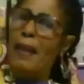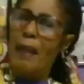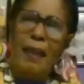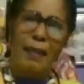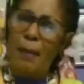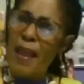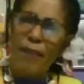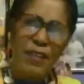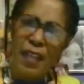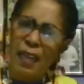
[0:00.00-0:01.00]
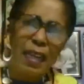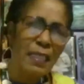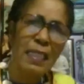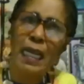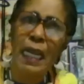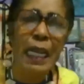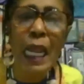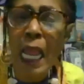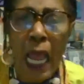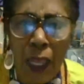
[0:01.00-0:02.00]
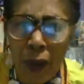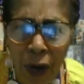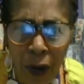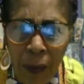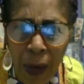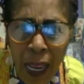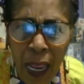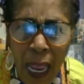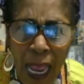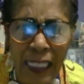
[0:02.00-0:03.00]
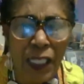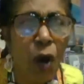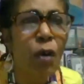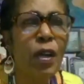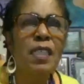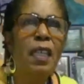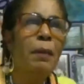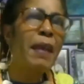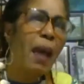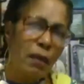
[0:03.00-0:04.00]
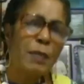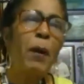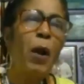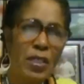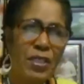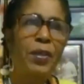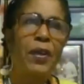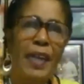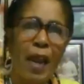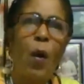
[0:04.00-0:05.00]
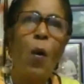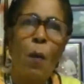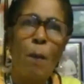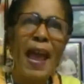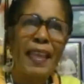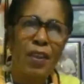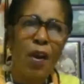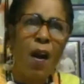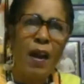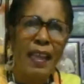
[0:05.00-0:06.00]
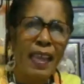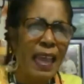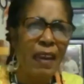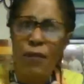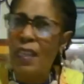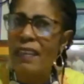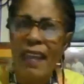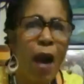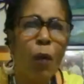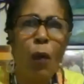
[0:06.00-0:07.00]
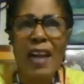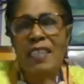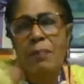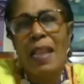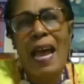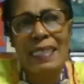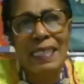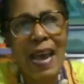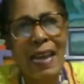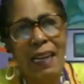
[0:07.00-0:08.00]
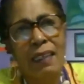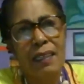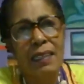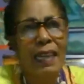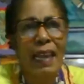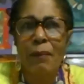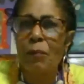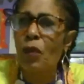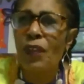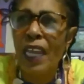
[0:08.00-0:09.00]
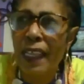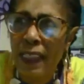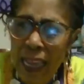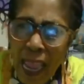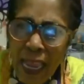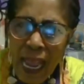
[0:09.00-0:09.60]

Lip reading: let them have titty and shit, And so until it becomes personal in their own backyard, again, if you're in doubt, watch Blindside. I looked at that movie the other day and I